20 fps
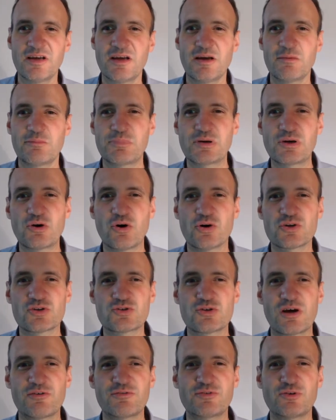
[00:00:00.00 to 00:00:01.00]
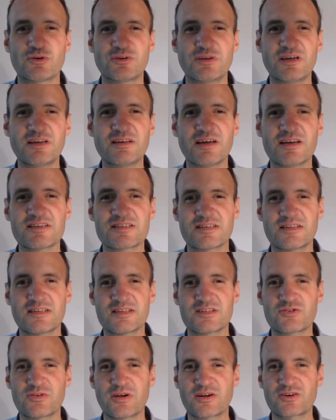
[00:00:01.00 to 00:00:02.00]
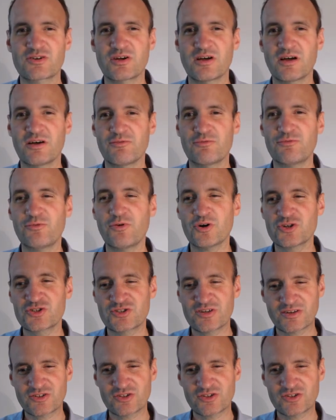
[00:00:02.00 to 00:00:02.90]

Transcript: because you have your data in a structured